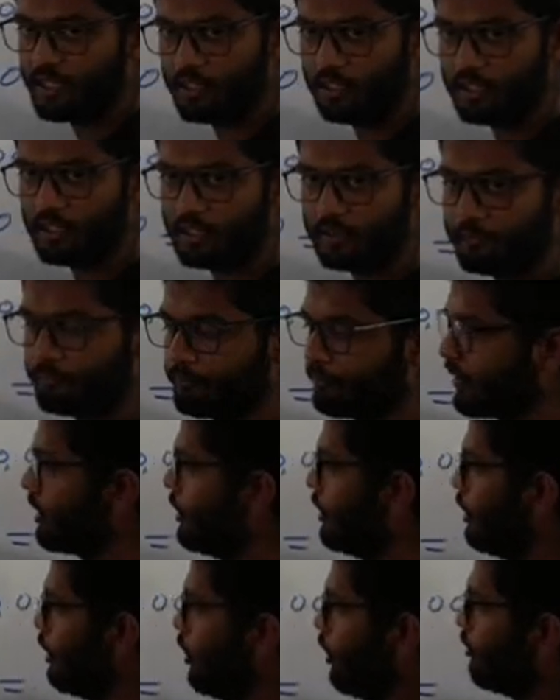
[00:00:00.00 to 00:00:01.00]
100.
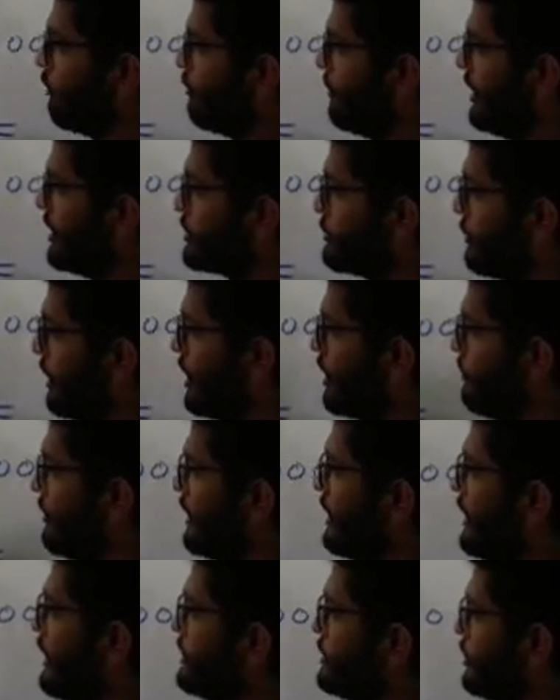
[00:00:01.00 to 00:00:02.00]
Of means
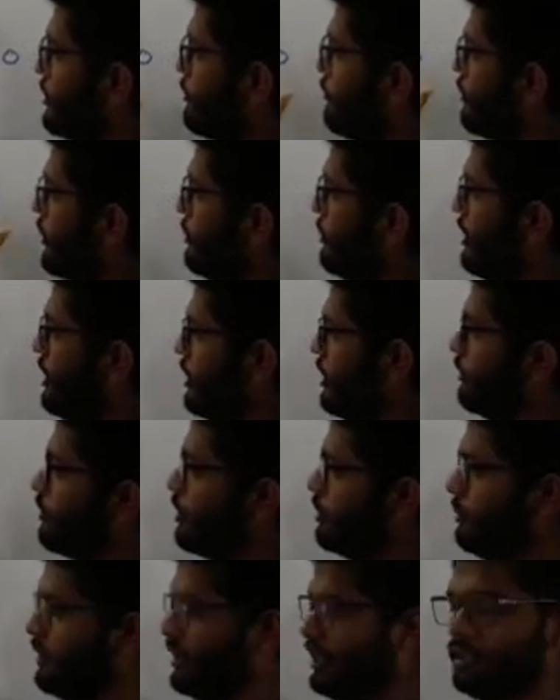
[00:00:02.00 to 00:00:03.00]
multiplication, 5 million,
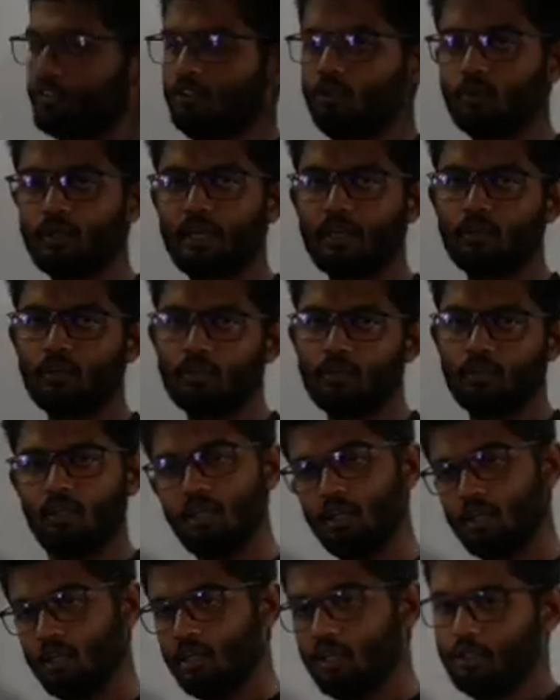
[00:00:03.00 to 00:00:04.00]
5 million. You can
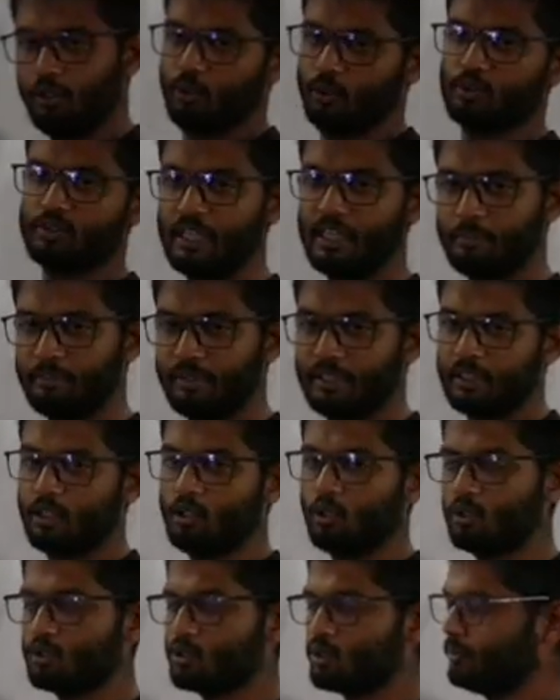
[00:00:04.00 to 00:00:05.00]
use that
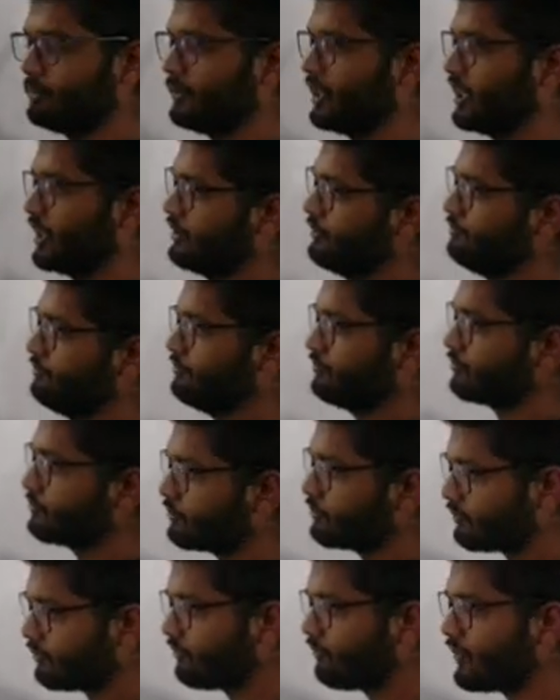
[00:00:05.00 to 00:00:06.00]
method also, but
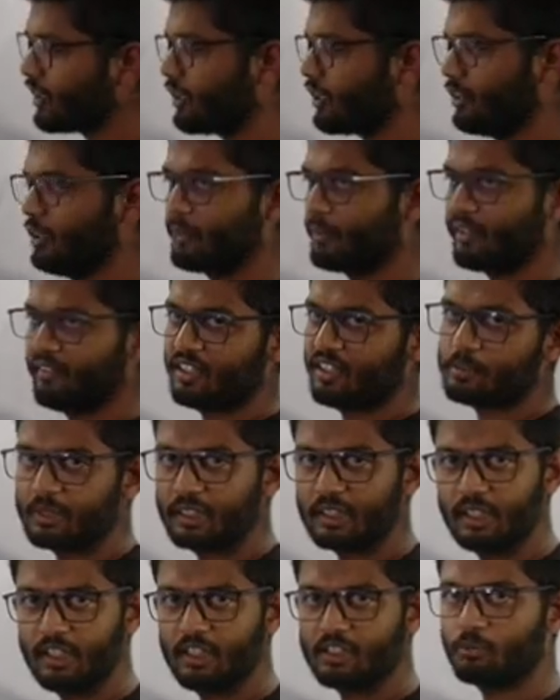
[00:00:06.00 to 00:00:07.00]
the previous
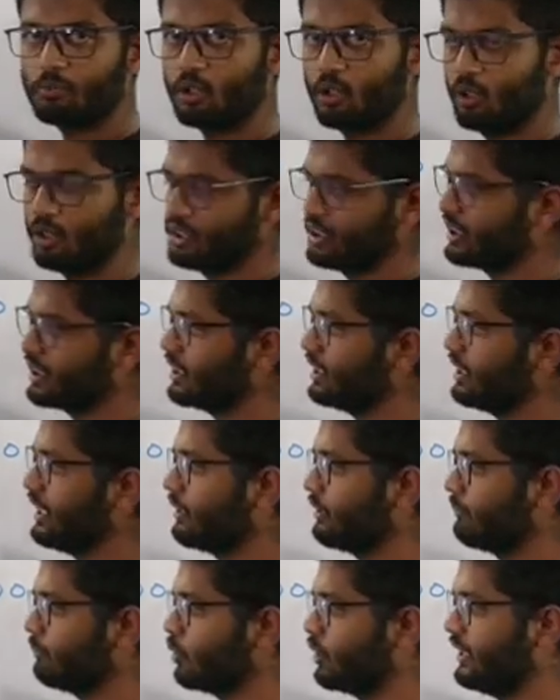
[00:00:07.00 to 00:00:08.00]
method is more logical
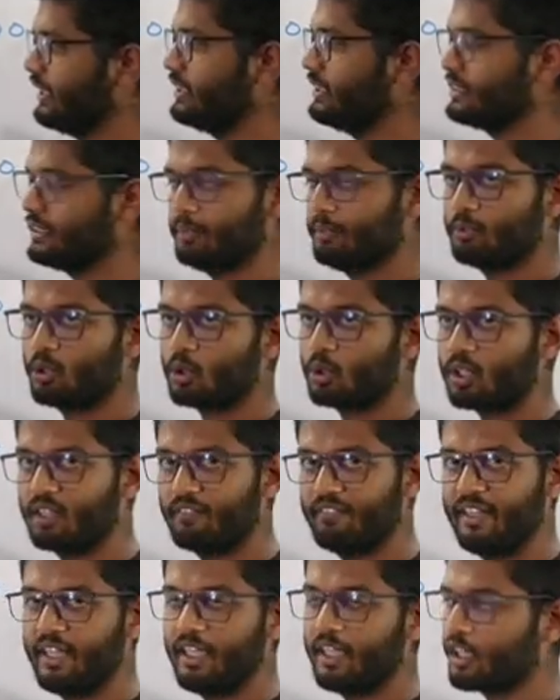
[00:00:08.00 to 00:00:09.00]
and more easy, more
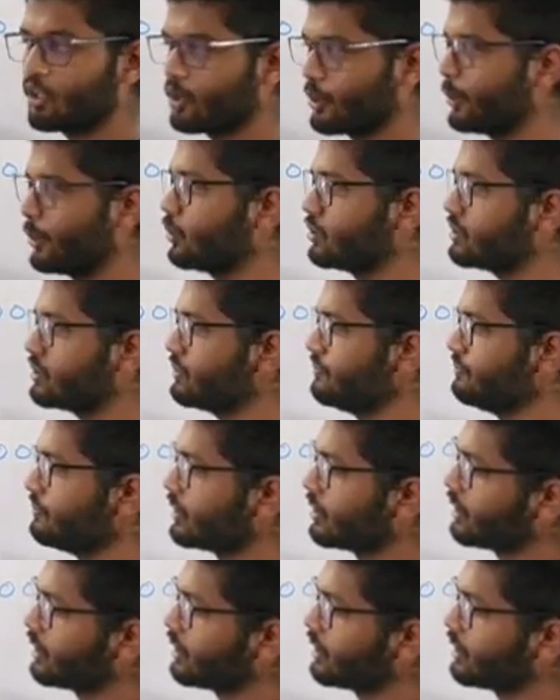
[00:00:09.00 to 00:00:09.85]
convenient to use.